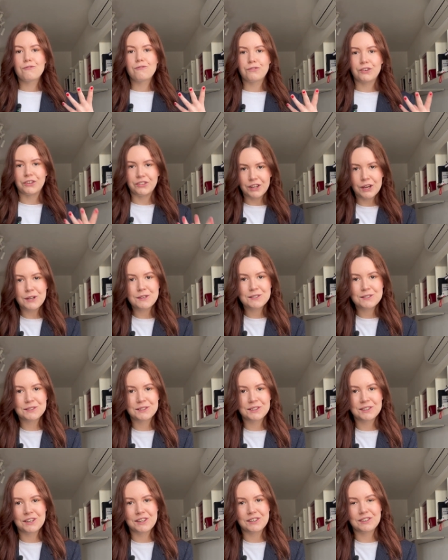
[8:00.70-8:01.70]
For those who
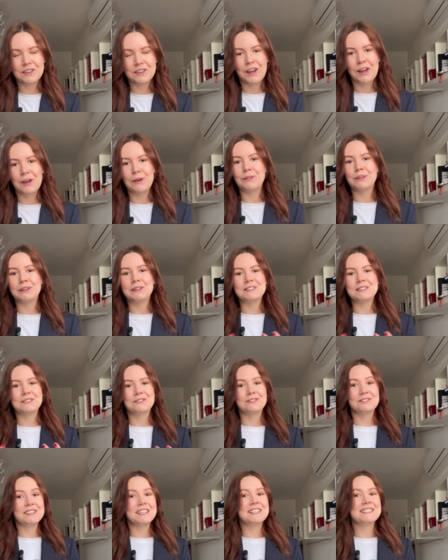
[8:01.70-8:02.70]
do not know, there is a
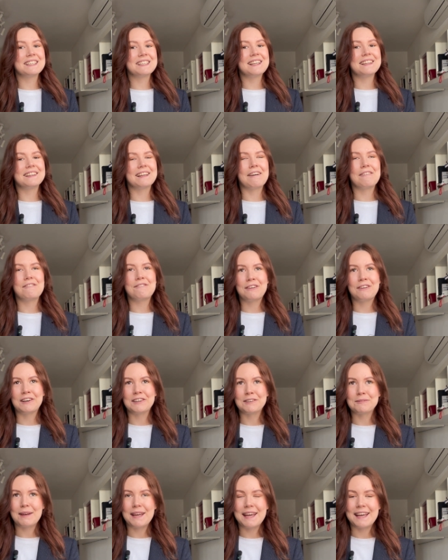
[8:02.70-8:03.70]
reason that
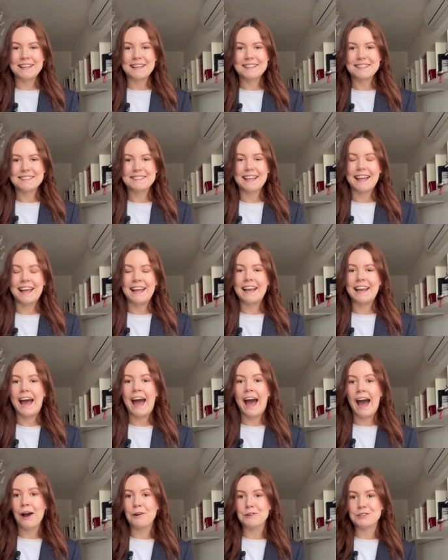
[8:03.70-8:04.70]
film is an
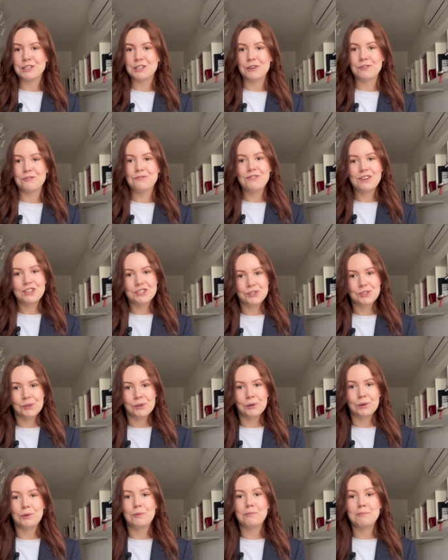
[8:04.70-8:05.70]

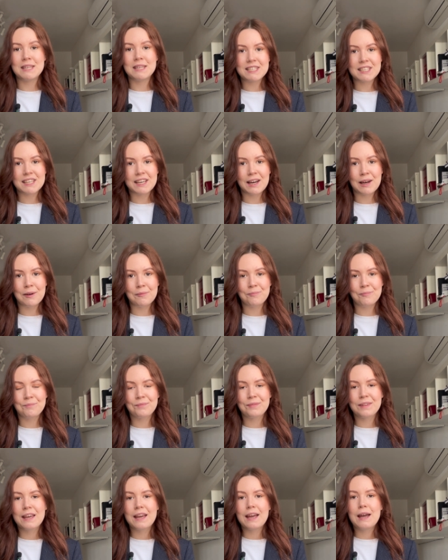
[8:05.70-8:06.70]
audio-visual medium,
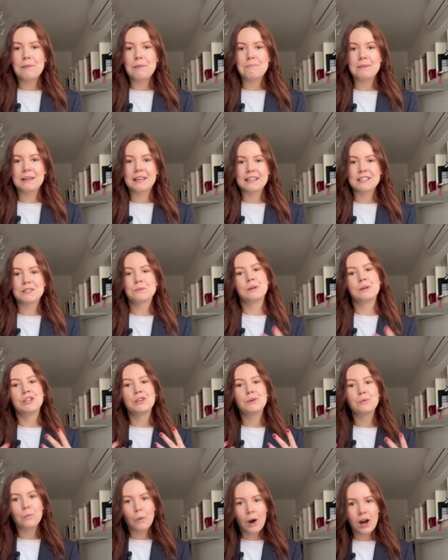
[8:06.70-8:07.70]
because when
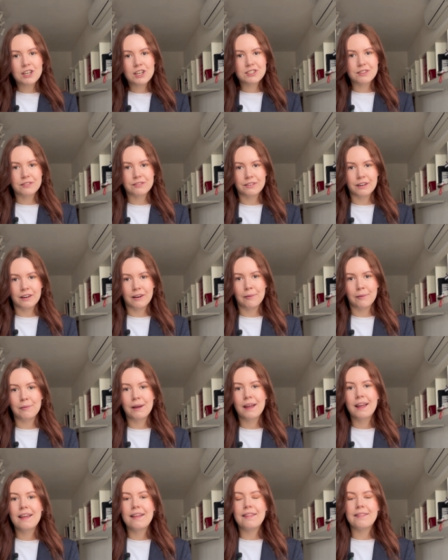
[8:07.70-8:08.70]
you watch a film,
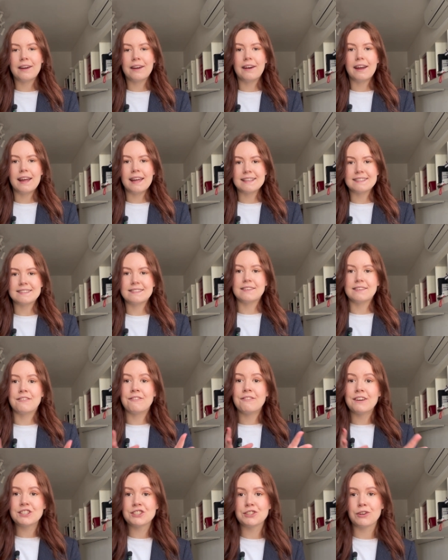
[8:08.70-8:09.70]
there is the
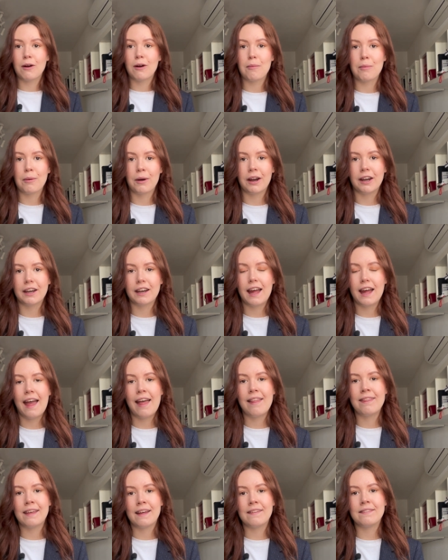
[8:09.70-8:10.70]
visual part
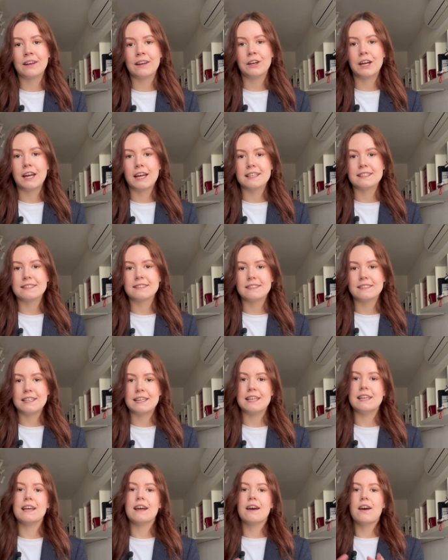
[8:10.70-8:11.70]
and then there is
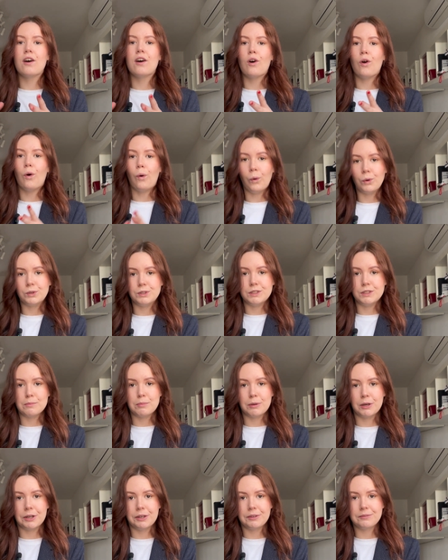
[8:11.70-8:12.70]
the audio
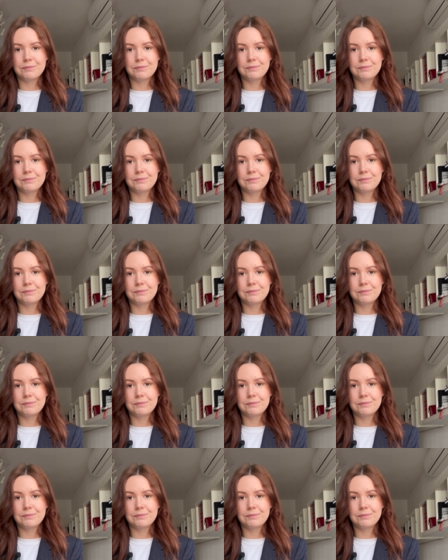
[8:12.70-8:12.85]
part.